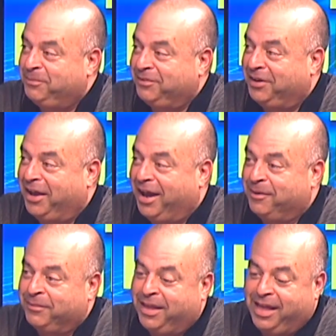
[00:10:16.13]
Yeah.
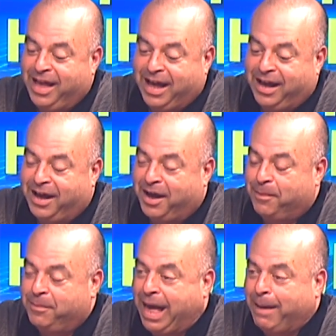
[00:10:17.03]

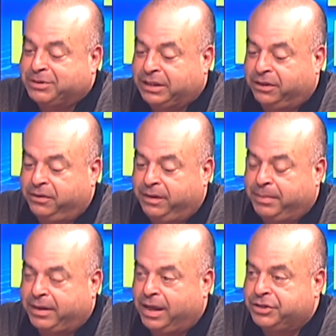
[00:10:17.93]
Absolutely,
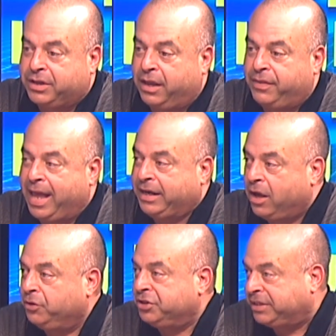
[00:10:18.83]
because the head
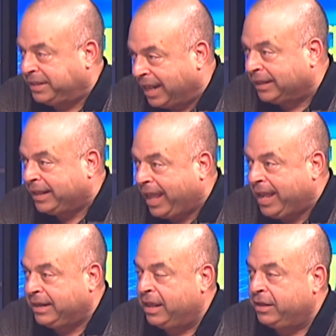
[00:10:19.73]
coach is to
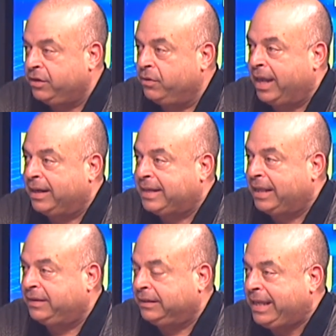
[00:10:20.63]
delegate, and you've got to take
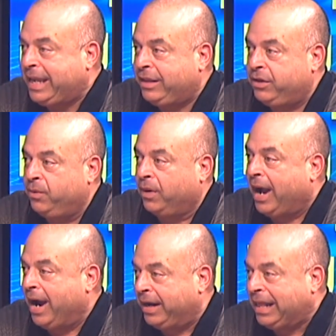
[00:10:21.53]
the lead. You were
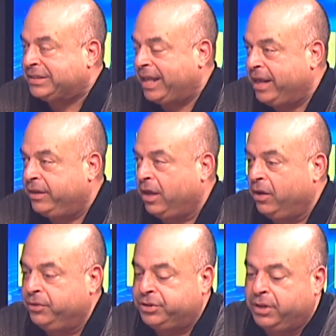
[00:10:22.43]
hired as the head
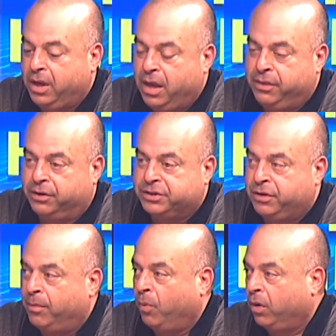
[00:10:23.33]
coach. There's
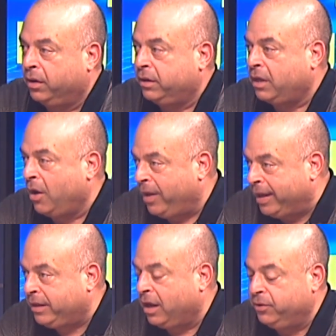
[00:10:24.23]
no more
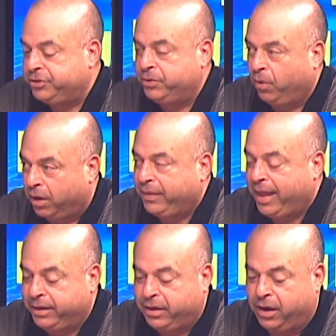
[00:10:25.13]
co-head coach. You are the
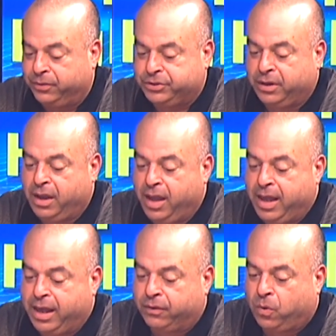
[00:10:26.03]
head coach.
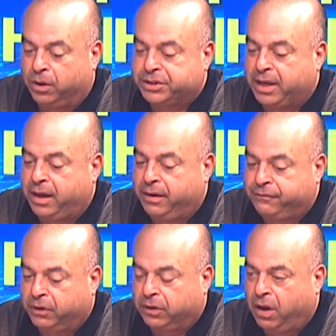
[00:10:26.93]
And of course,
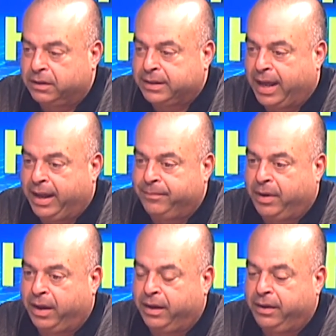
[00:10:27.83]
for a long time,
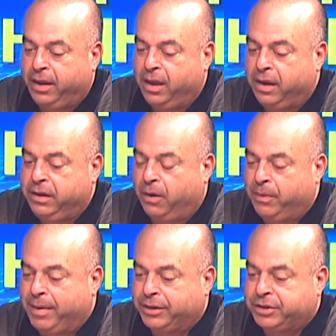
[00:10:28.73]
we
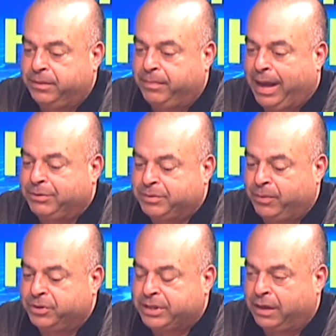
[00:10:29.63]
mentioned Bob Schmidt
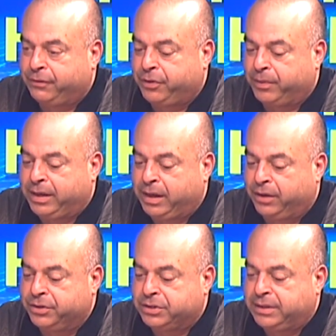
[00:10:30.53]
was there for 3
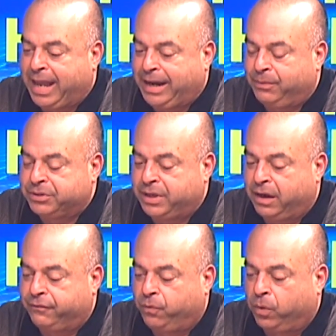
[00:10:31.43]
years. Danny was
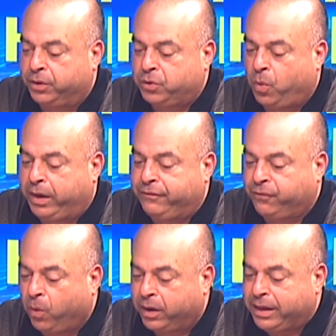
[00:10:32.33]
there for
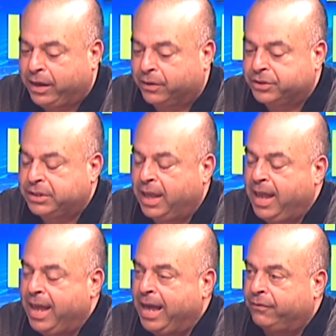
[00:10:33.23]
24 years,
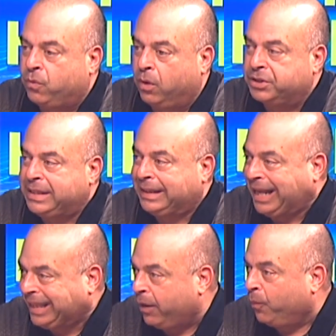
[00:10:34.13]
and of course, he
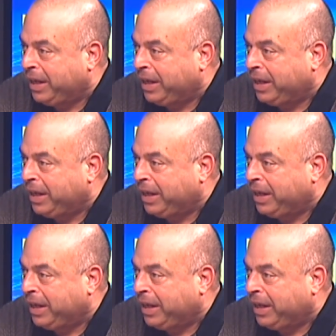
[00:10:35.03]
liked that wing